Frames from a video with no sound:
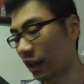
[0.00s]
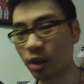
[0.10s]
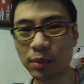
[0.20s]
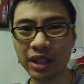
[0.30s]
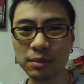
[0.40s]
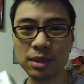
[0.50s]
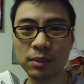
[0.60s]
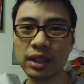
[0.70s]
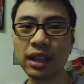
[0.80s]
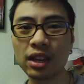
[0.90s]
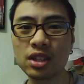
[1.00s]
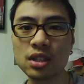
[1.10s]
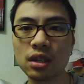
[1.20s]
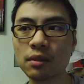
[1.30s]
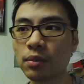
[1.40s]
I could have picked up something
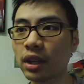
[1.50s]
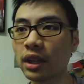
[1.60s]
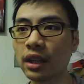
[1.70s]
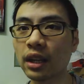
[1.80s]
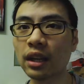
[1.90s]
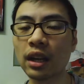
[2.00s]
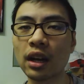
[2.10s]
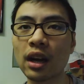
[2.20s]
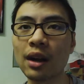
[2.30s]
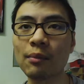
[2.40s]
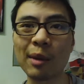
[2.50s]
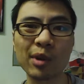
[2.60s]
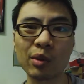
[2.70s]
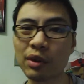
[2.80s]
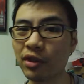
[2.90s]
else, but I'm
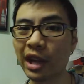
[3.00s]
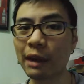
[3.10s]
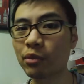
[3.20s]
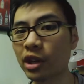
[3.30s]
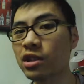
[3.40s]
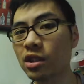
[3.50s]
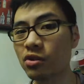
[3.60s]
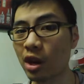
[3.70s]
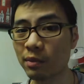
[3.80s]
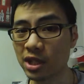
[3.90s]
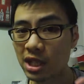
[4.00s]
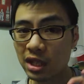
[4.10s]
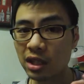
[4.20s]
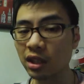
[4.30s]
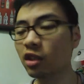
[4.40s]
gonna wait for that price to drop
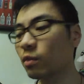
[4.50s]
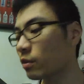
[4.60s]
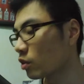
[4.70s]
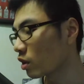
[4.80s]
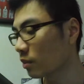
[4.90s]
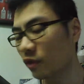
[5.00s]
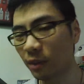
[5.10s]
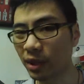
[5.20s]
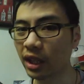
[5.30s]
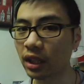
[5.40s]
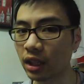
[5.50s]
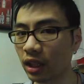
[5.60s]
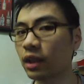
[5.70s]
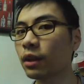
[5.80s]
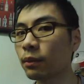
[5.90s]
just a little bit more before picking
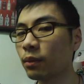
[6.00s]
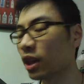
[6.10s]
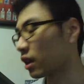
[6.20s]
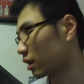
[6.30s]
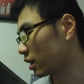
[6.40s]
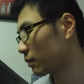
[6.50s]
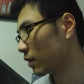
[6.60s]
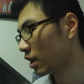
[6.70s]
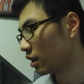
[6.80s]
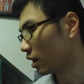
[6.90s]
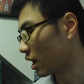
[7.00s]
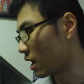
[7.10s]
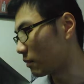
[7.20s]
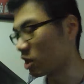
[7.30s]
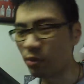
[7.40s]
it up.
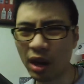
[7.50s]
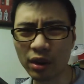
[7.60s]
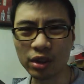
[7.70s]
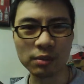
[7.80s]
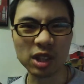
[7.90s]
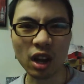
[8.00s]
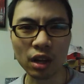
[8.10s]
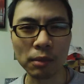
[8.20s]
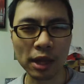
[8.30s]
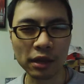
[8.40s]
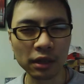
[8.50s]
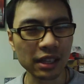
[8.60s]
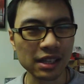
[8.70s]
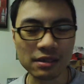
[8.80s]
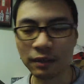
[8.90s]
You probably heard me talk about it
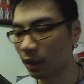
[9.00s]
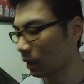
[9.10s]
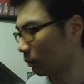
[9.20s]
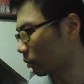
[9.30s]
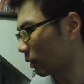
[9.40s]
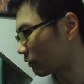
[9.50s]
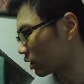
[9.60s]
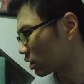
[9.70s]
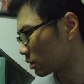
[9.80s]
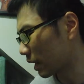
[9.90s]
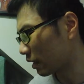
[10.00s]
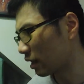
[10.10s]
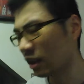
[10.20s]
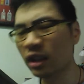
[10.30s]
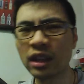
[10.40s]
in a couple of my videos back
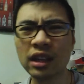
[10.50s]
then.